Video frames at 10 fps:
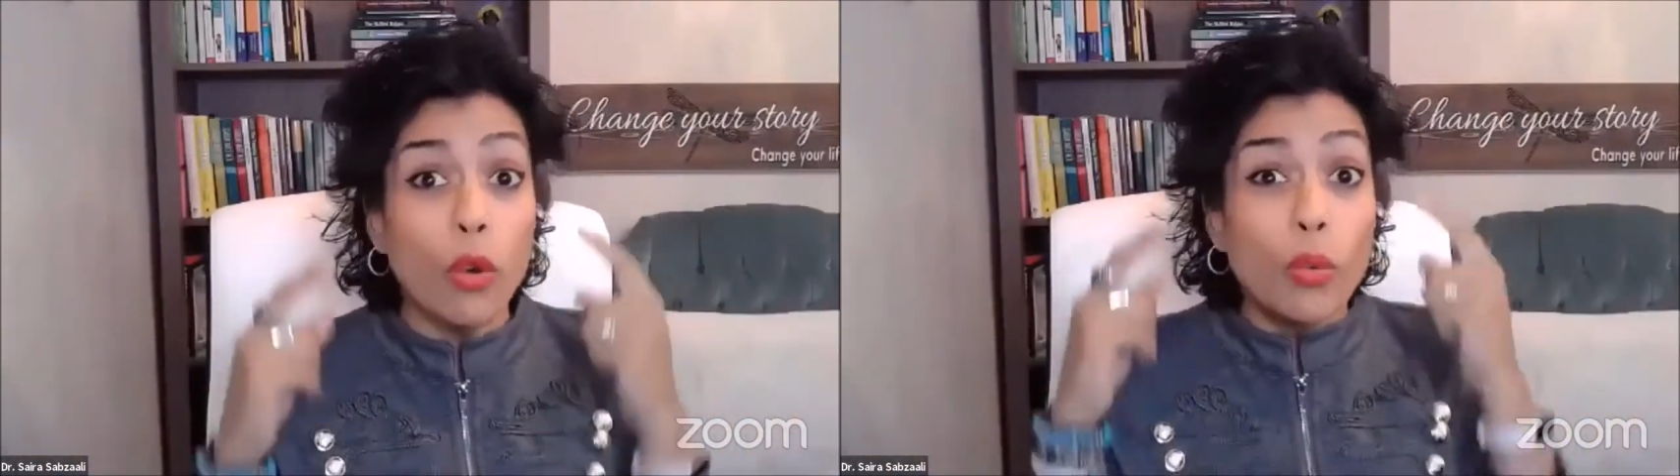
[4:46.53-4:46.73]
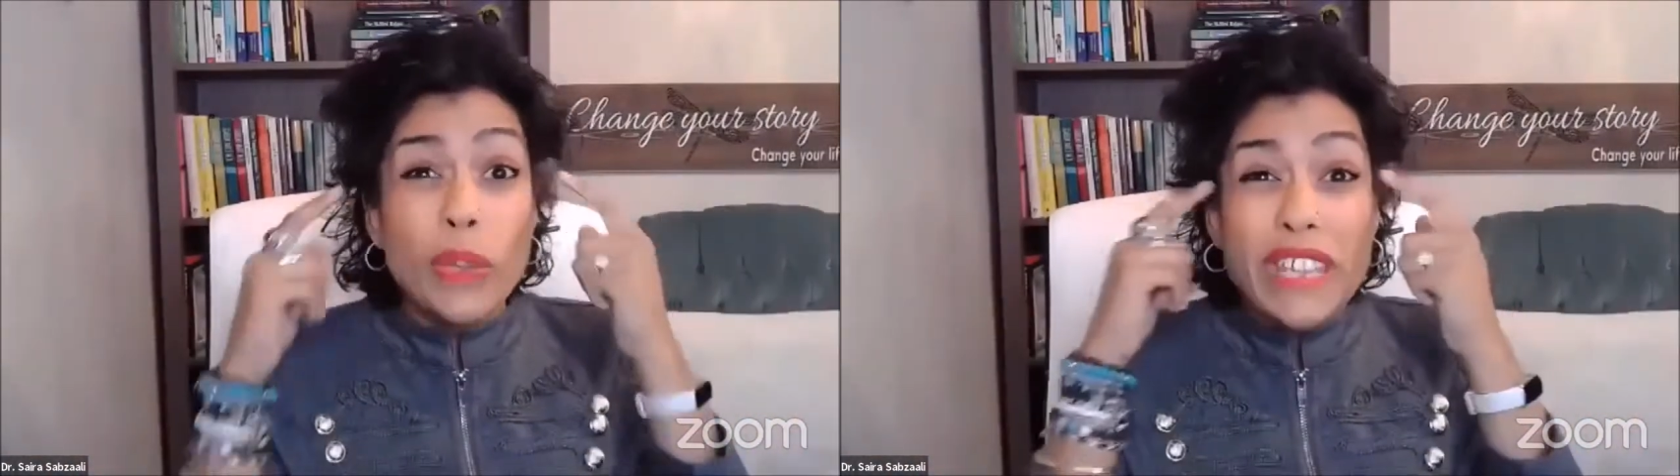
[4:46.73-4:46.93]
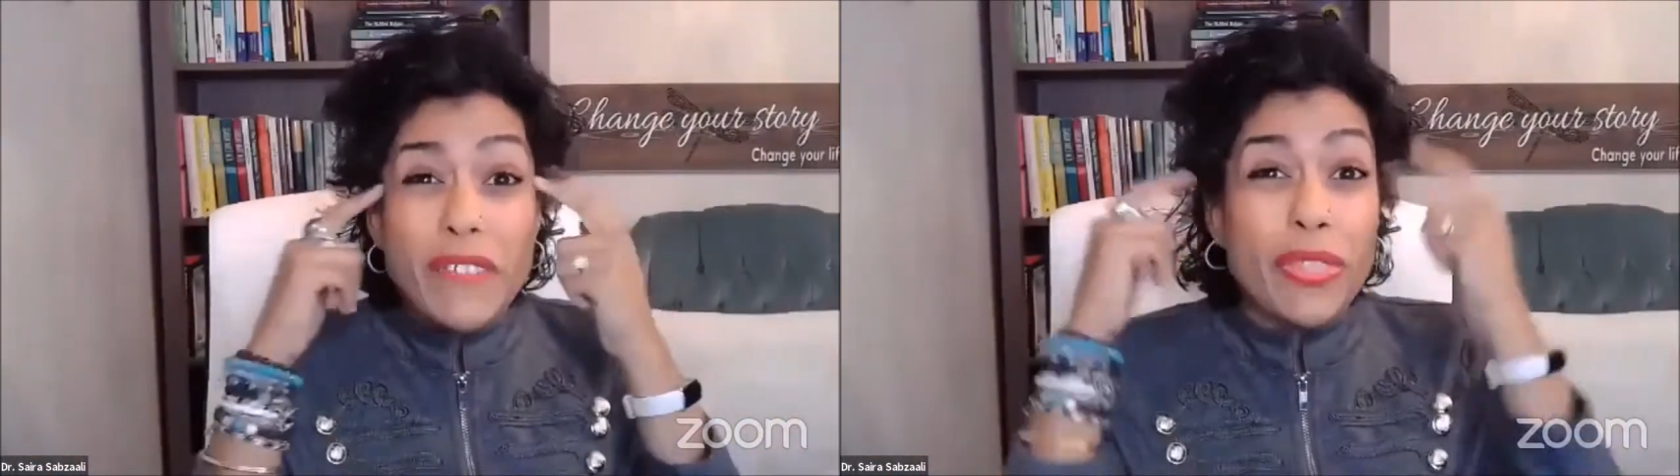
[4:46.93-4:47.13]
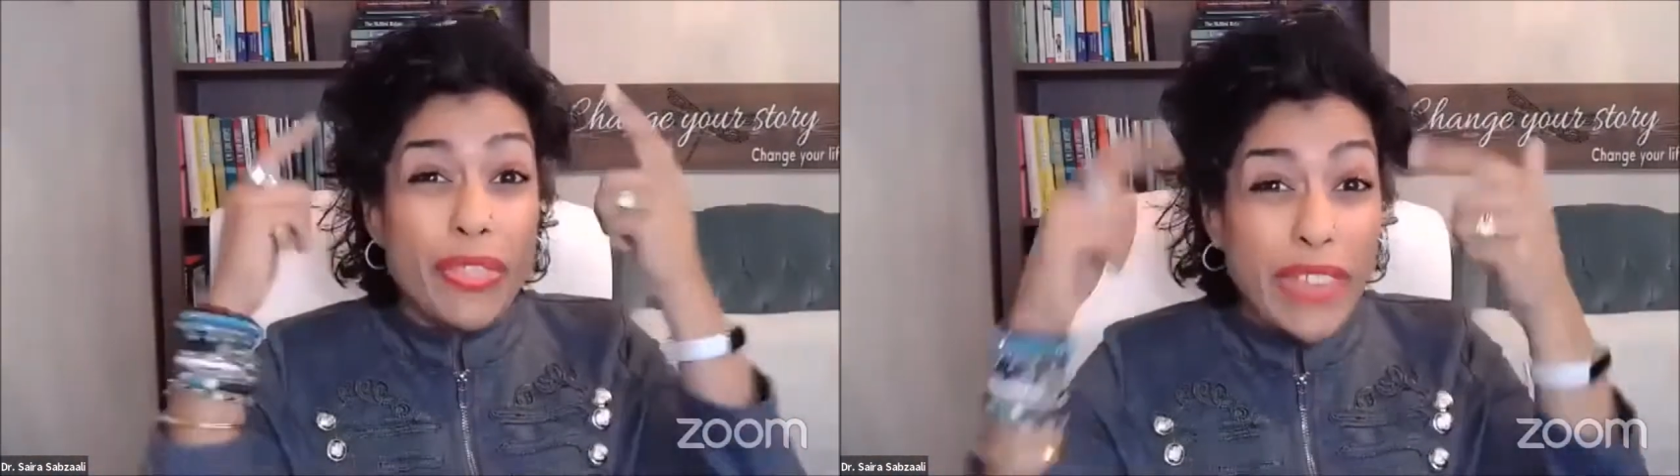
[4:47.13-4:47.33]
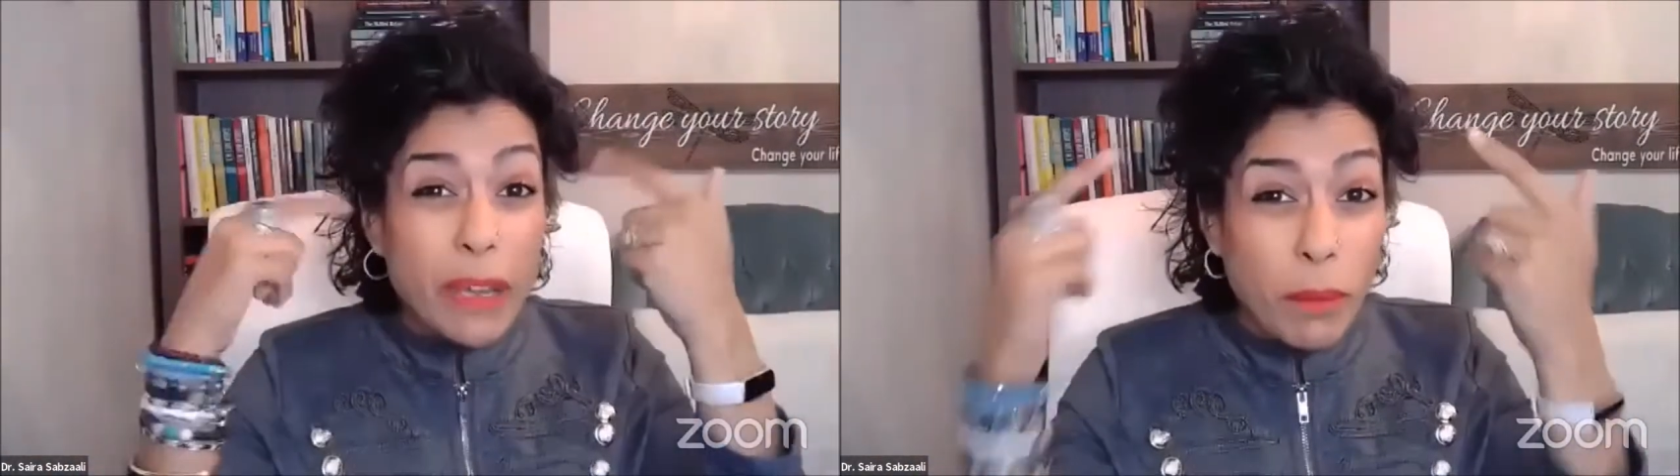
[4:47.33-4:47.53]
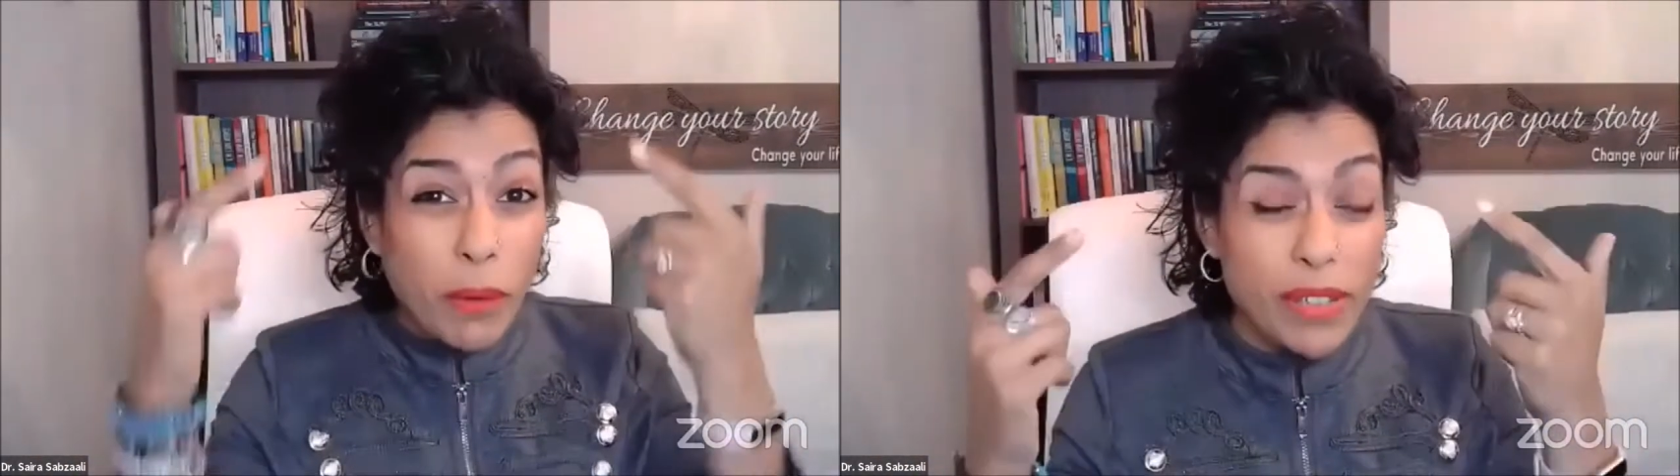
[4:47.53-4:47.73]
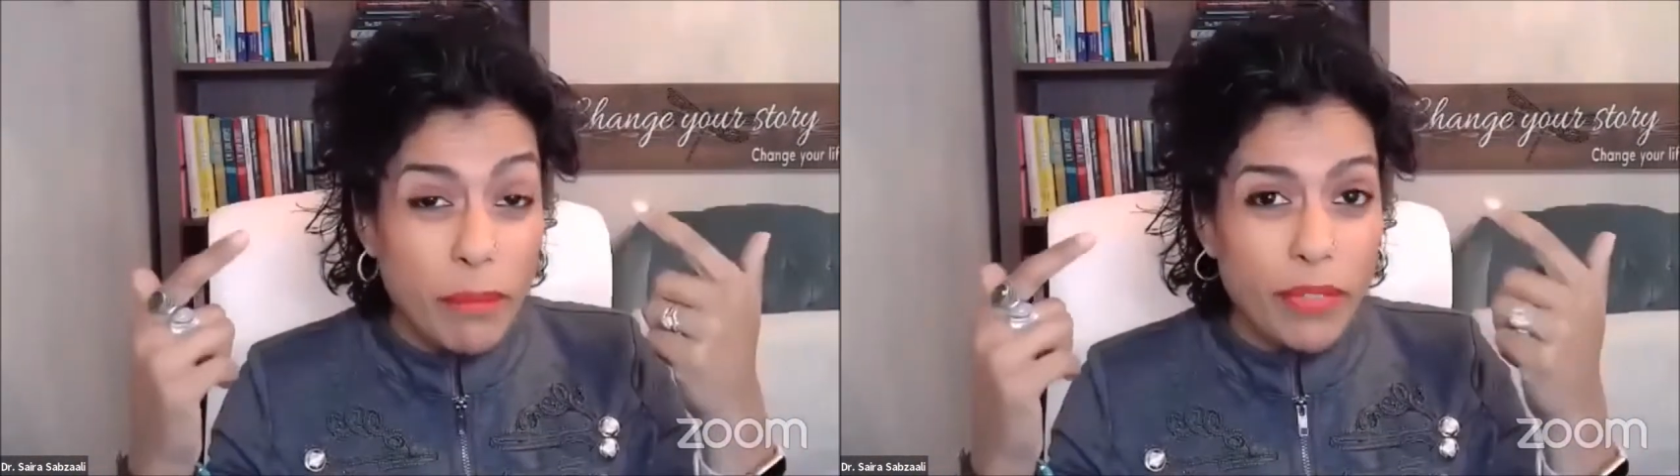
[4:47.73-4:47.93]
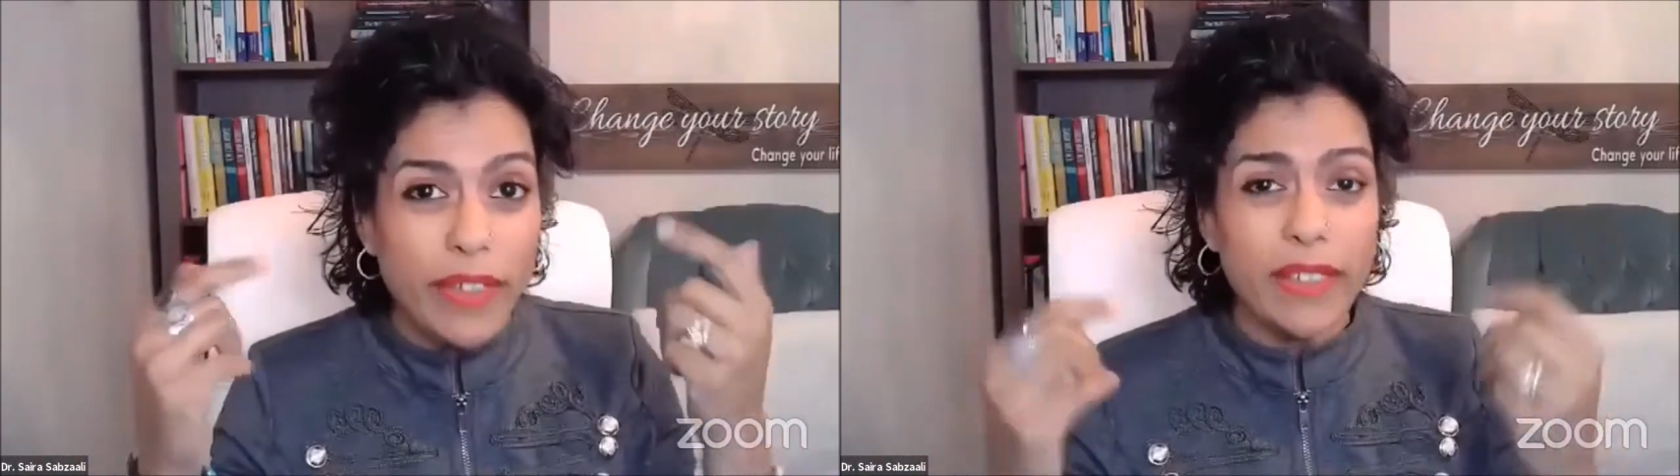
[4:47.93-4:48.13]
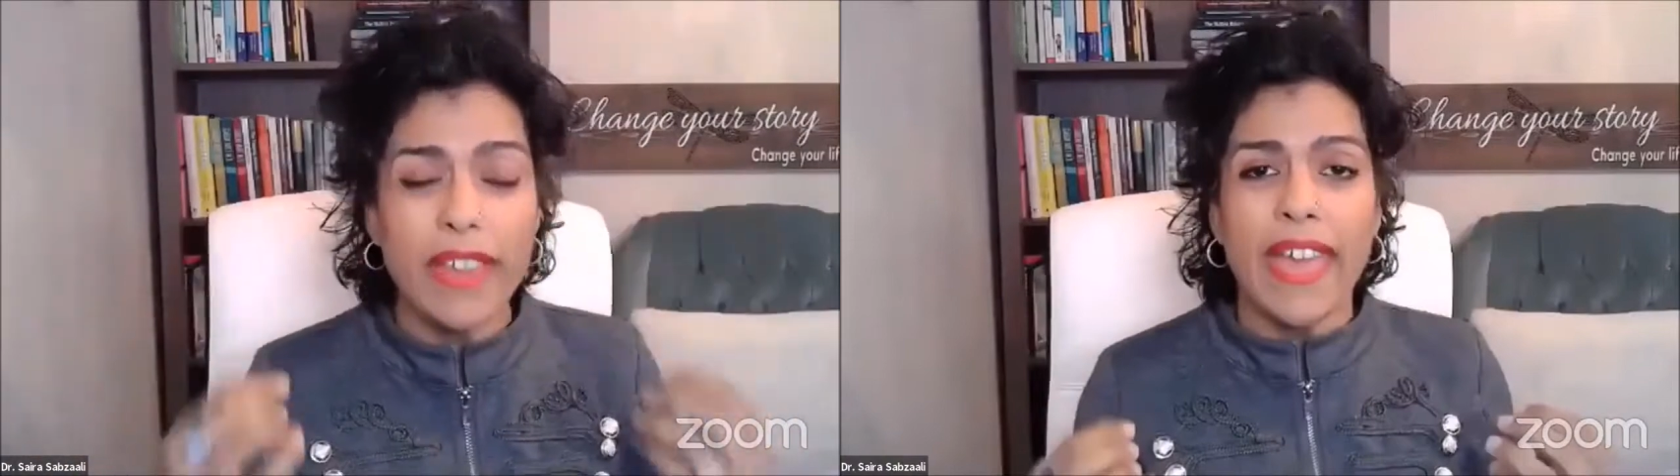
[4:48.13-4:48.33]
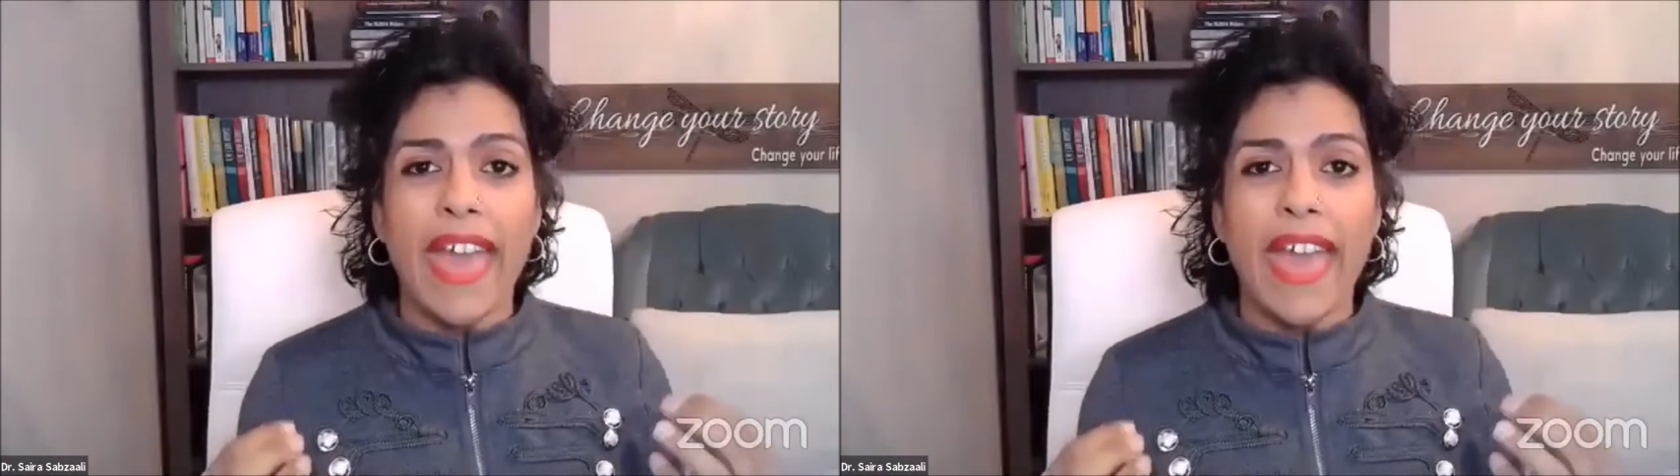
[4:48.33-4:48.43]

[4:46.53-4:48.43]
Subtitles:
or we even think about something,